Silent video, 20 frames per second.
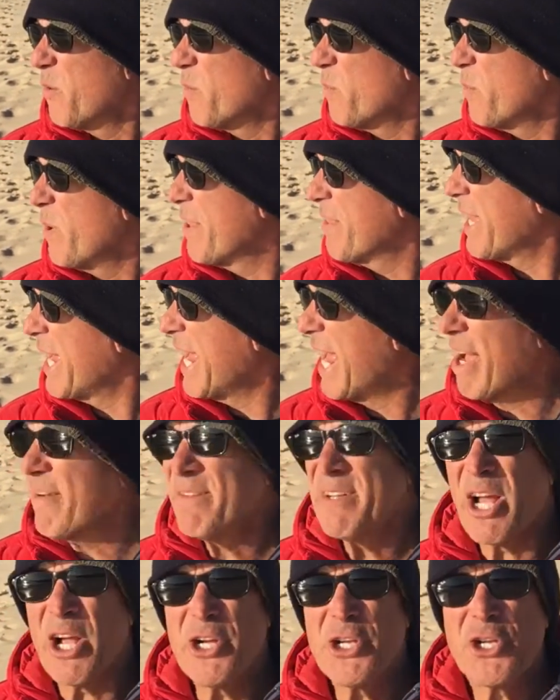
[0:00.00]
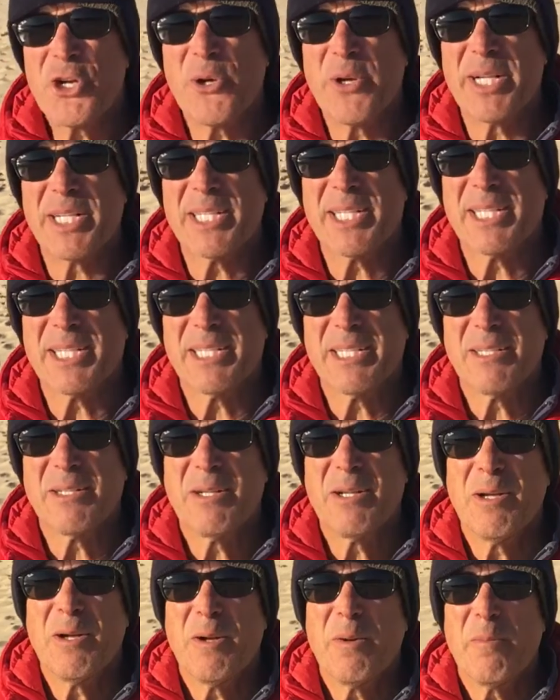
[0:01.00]
where they have no choice
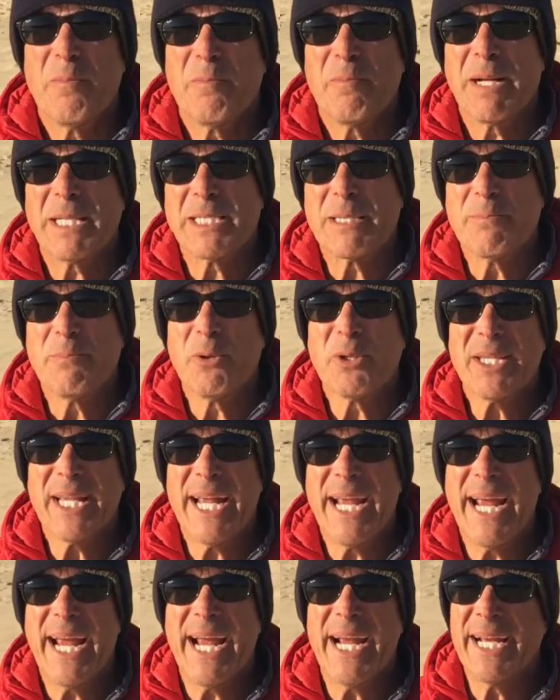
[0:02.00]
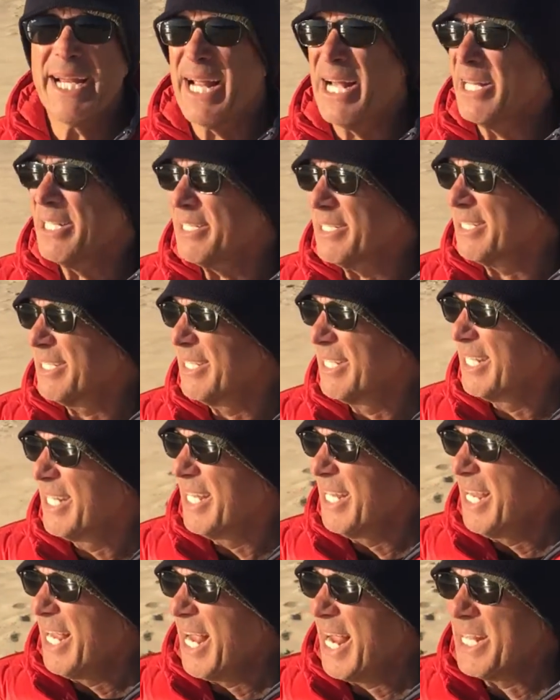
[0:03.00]
but to put their hand out
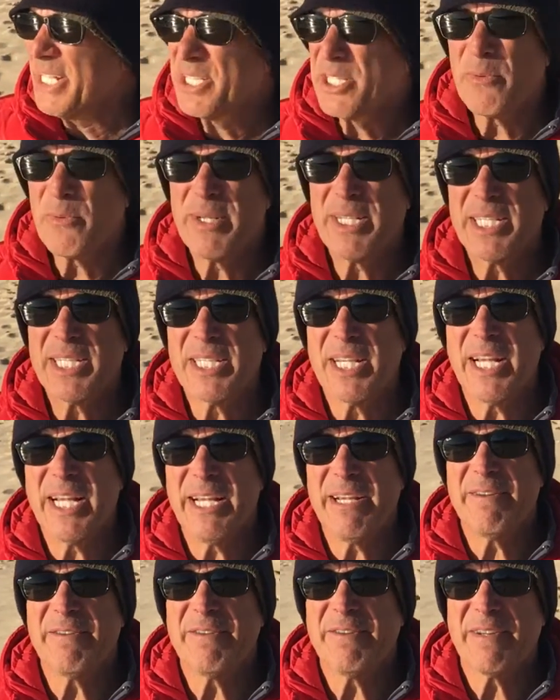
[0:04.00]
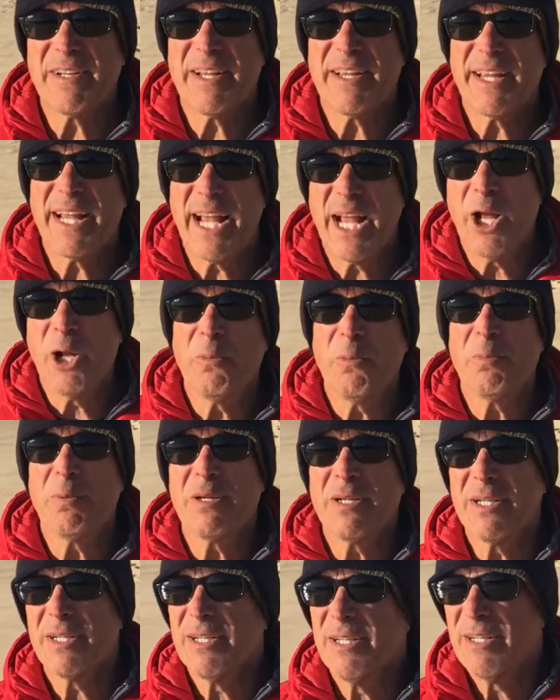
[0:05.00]
and to receive the help
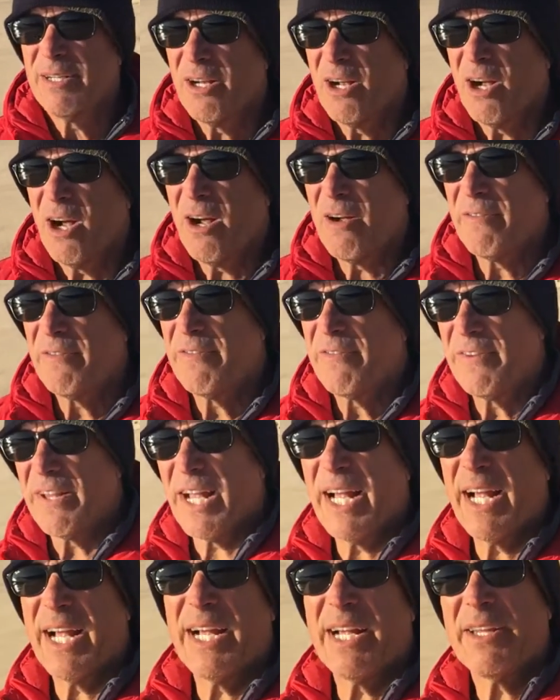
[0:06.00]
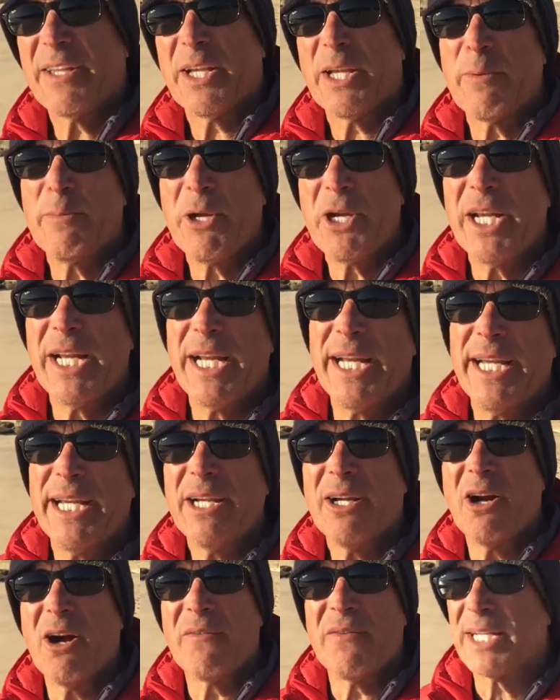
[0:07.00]
of the community,
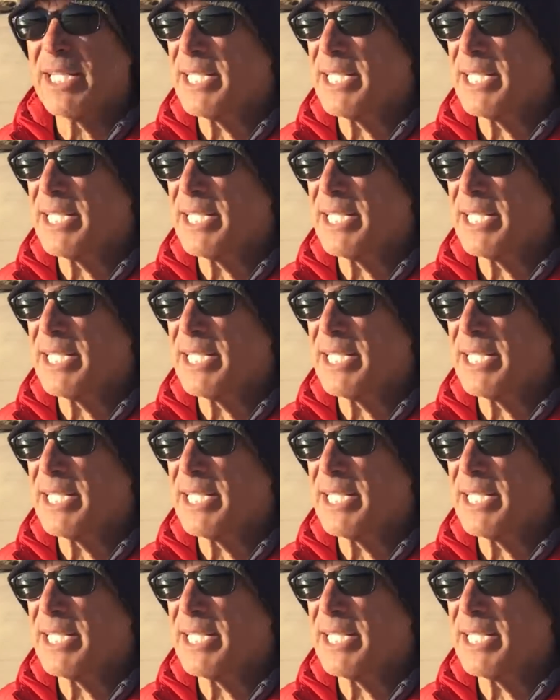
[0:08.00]
of the